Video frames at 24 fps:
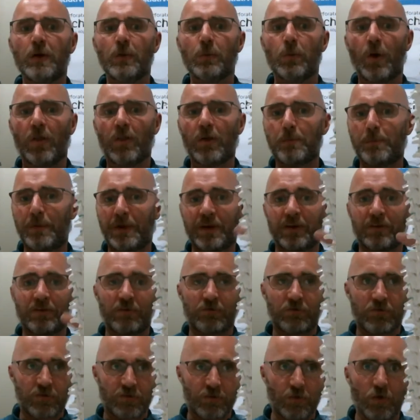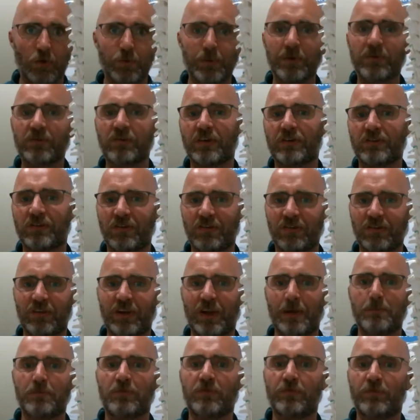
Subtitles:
whether because of trauma, such as slips,